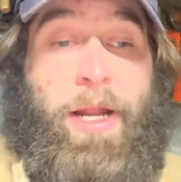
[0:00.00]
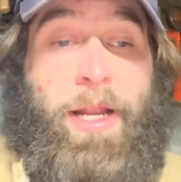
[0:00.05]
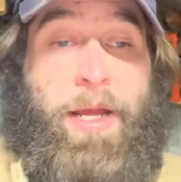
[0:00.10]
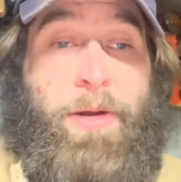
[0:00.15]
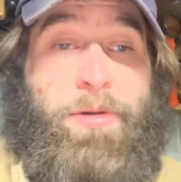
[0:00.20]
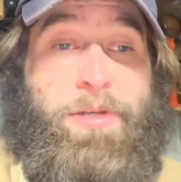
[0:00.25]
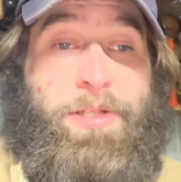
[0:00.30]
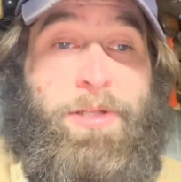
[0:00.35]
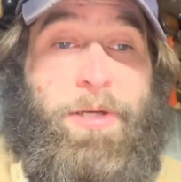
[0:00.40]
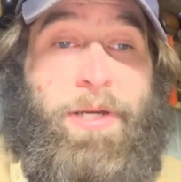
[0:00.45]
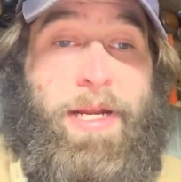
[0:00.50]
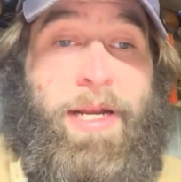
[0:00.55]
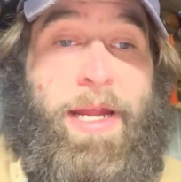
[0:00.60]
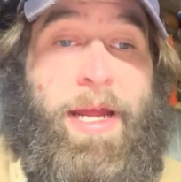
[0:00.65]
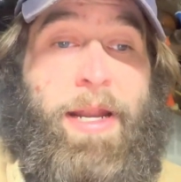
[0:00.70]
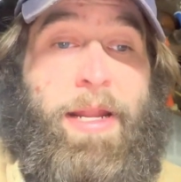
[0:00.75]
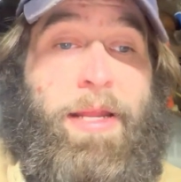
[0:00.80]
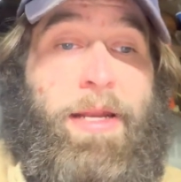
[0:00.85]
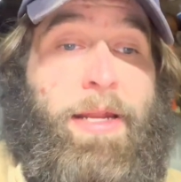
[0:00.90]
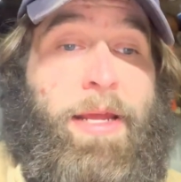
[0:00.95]
I was looking
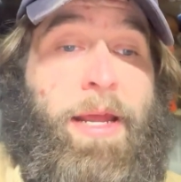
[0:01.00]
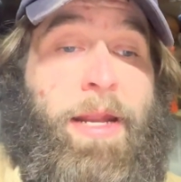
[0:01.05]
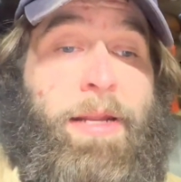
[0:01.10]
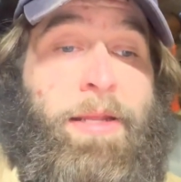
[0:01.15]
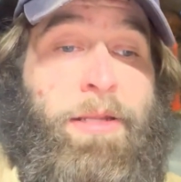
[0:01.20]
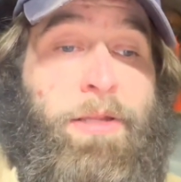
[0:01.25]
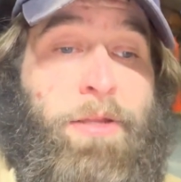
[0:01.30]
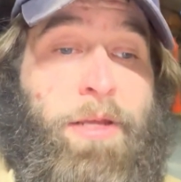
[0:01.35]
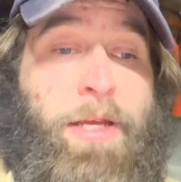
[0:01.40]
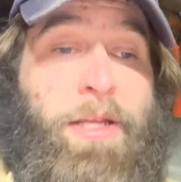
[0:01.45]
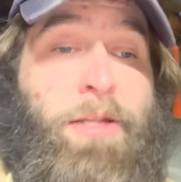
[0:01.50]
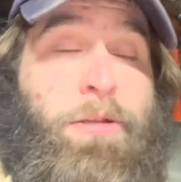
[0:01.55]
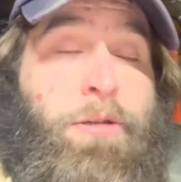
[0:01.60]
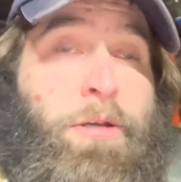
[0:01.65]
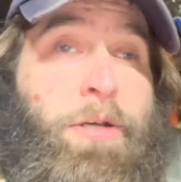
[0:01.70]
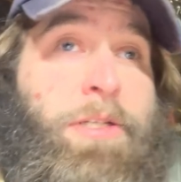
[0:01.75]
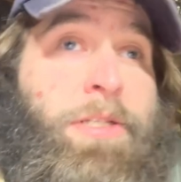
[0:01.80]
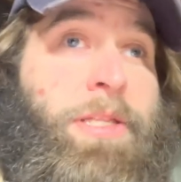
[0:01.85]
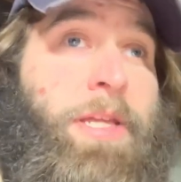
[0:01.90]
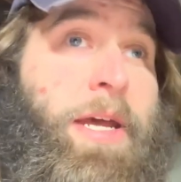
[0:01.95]
at it and it
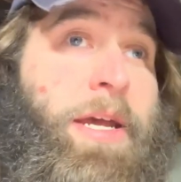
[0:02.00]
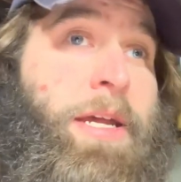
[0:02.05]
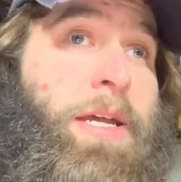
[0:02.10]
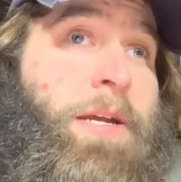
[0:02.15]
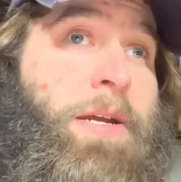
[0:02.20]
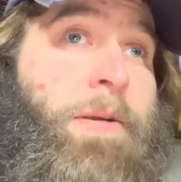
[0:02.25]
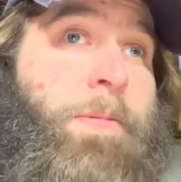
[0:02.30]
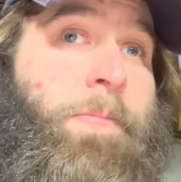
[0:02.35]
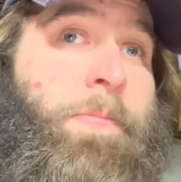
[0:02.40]
looks like,